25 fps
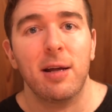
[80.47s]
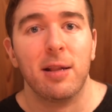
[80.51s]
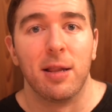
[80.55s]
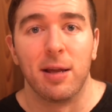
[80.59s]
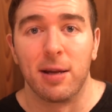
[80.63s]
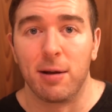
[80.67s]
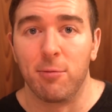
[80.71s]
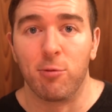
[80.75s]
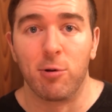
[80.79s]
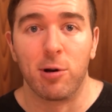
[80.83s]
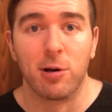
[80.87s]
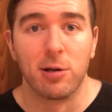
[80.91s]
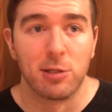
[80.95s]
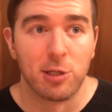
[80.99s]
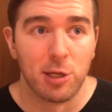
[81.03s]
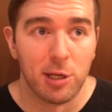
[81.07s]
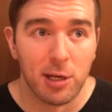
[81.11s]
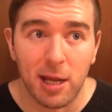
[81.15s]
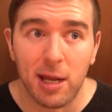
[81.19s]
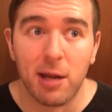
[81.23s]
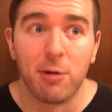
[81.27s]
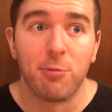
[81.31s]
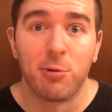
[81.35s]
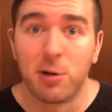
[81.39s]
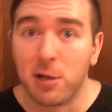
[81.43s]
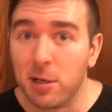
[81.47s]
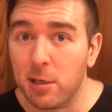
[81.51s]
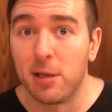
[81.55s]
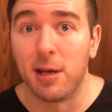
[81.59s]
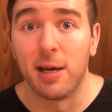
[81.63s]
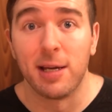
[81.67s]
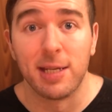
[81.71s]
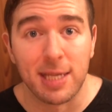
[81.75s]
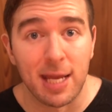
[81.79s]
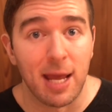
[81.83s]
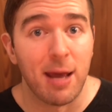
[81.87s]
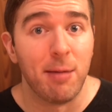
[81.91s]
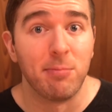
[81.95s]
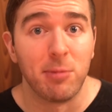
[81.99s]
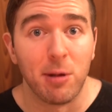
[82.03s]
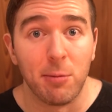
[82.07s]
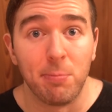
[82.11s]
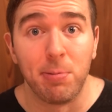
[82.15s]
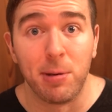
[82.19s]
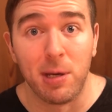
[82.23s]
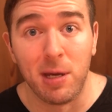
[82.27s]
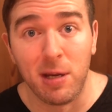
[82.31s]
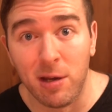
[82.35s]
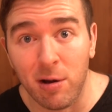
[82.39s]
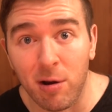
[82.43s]
Like we're today, we're gonna attempt a
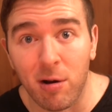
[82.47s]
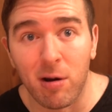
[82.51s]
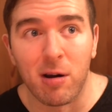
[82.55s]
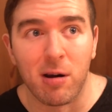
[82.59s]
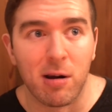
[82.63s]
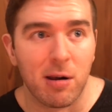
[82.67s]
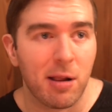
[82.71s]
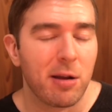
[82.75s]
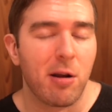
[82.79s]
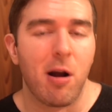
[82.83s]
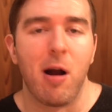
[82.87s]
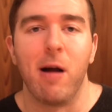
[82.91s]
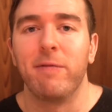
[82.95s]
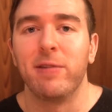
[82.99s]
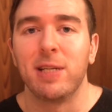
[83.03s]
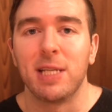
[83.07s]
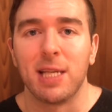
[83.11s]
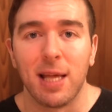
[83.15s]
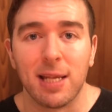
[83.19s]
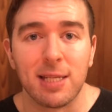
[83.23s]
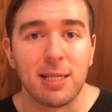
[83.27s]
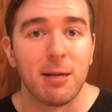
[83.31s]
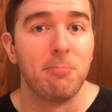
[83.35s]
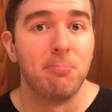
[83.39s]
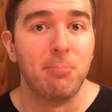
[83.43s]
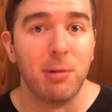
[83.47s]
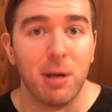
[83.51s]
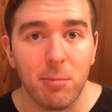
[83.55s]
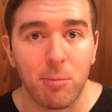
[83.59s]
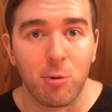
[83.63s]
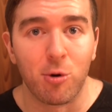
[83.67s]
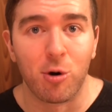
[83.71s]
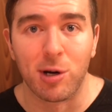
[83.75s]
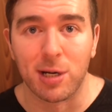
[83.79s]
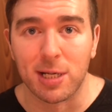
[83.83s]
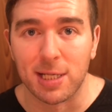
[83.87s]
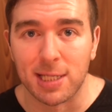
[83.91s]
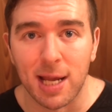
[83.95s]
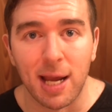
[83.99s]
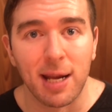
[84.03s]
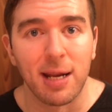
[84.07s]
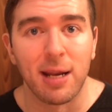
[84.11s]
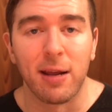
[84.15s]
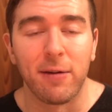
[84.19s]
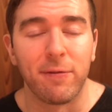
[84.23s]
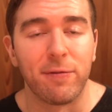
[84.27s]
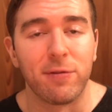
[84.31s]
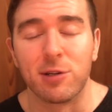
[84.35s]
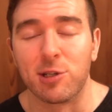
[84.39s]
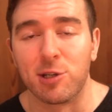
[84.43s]
PR. Like obviously that's a bit more
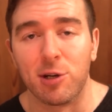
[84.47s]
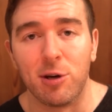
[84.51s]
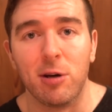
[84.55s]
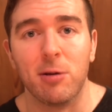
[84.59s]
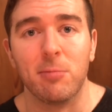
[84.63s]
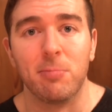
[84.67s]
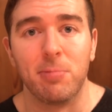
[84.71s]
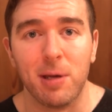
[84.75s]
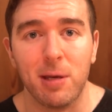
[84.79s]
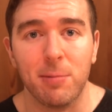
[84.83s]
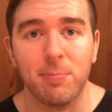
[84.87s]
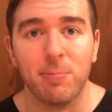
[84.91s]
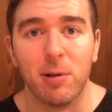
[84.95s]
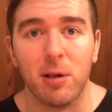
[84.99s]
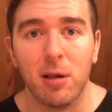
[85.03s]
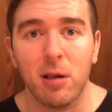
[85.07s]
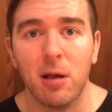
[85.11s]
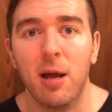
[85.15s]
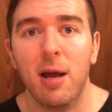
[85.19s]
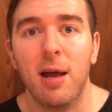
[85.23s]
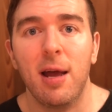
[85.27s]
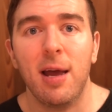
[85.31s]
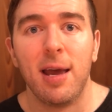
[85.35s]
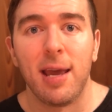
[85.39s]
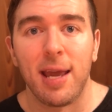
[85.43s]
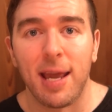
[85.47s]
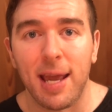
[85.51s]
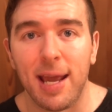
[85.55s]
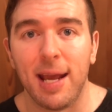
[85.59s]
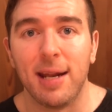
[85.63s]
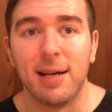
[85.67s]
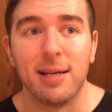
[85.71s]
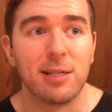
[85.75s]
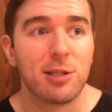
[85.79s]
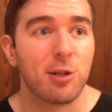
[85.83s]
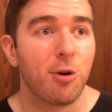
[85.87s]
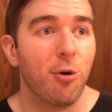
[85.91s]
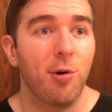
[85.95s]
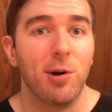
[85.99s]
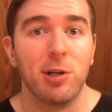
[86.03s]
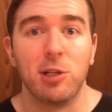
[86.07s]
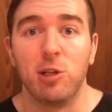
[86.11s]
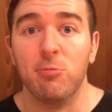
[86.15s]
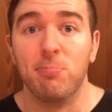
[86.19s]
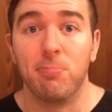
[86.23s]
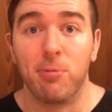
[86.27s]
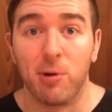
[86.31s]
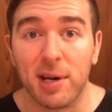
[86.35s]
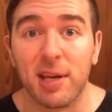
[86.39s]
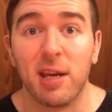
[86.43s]
exciting for certain people and is going
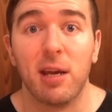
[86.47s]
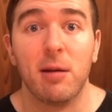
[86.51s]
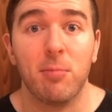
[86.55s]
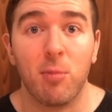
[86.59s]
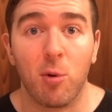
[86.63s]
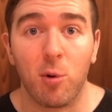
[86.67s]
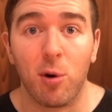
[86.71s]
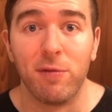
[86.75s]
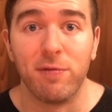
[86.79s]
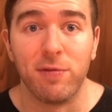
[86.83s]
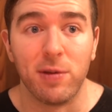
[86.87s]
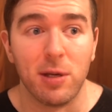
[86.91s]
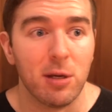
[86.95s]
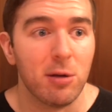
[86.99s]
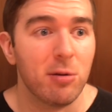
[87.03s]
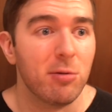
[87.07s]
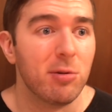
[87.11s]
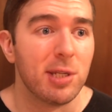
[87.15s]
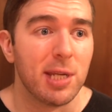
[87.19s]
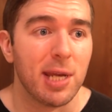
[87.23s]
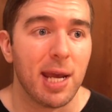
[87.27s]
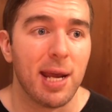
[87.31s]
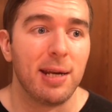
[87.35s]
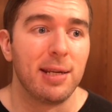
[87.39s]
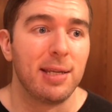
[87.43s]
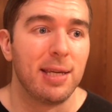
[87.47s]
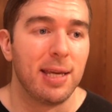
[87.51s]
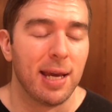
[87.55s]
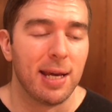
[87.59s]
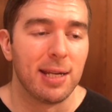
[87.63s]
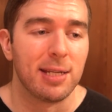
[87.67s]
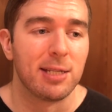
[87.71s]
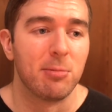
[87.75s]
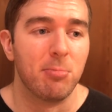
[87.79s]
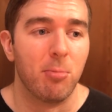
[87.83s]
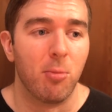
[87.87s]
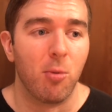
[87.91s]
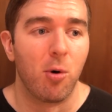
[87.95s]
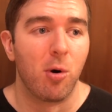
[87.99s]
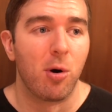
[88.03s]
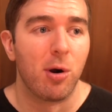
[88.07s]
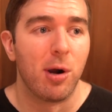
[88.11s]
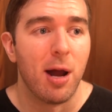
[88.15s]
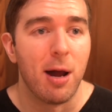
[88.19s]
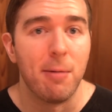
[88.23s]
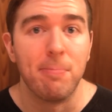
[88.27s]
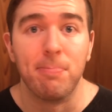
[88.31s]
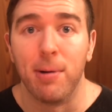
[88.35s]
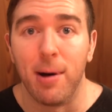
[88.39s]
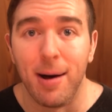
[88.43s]
to bring in more views and gets more
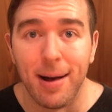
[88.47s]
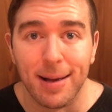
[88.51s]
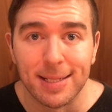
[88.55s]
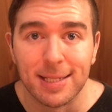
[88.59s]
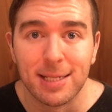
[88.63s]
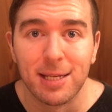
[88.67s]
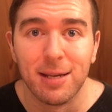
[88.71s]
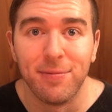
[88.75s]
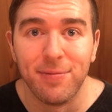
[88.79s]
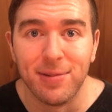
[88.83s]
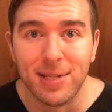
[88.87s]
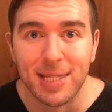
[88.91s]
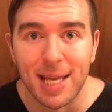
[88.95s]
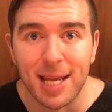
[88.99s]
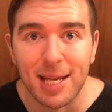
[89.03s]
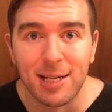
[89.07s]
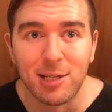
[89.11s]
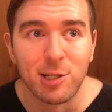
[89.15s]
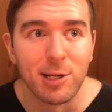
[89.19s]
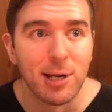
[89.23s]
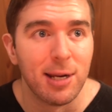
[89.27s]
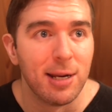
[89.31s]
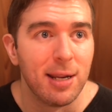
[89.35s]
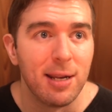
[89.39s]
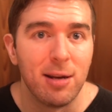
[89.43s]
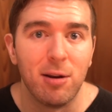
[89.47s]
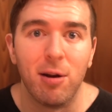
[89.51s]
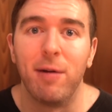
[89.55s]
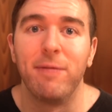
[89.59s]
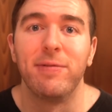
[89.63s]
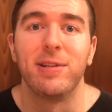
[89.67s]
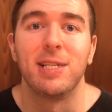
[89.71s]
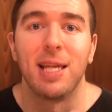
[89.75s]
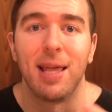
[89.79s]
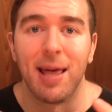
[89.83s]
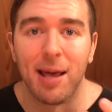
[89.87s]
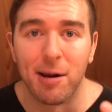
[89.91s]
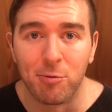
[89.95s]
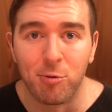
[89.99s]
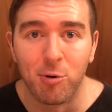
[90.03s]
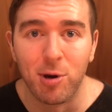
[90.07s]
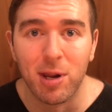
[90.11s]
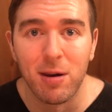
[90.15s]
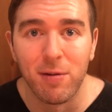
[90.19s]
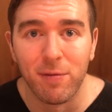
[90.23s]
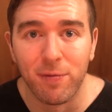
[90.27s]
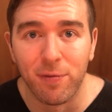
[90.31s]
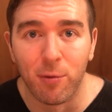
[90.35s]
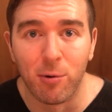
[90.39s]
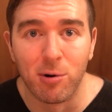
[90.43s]
uh, positive attention. And obviously that
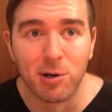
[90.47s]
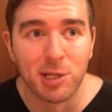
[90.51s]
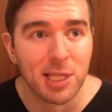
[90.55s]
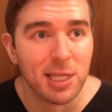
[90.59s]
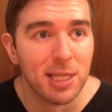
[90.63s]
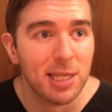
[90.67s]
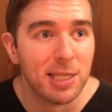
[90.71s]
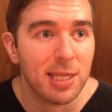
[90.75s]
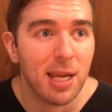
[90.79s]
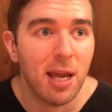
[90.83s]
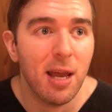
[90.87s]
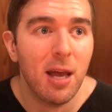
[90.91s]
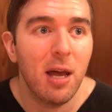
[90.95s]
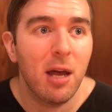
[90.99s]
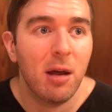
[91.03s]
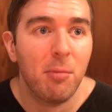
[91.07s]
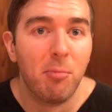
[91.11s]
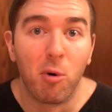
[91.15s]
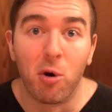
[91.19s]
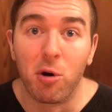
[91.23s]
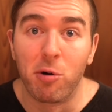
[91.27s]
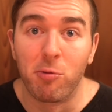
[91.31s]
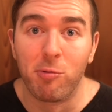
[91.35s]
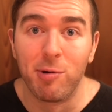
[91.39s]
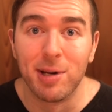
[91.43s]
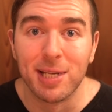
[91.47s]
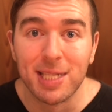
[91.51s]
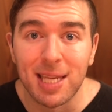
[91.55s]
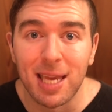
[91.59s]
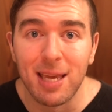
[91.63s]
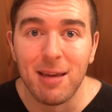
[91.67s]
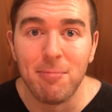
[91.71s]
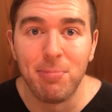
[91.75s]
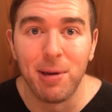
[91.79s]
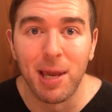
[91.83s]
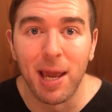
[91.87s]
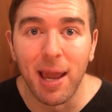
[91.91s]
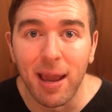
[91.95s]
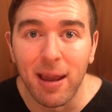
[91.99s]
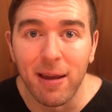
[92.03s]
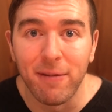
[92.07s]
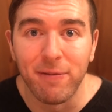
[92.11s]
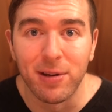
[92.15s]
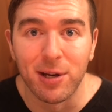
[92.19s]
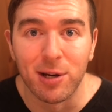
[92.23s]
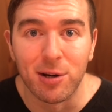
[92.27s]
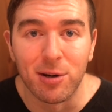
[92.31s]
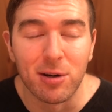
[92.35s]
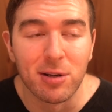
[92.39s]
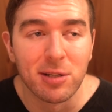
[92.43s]
reinforces more risky
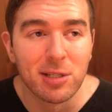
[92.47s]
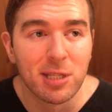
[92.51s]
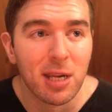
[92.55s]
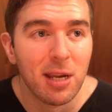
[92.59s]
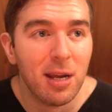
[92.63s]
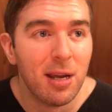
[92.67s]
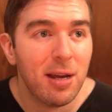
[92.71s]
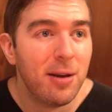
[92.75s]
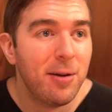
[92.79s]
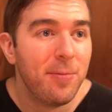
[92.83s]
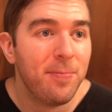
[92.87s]
behaviors.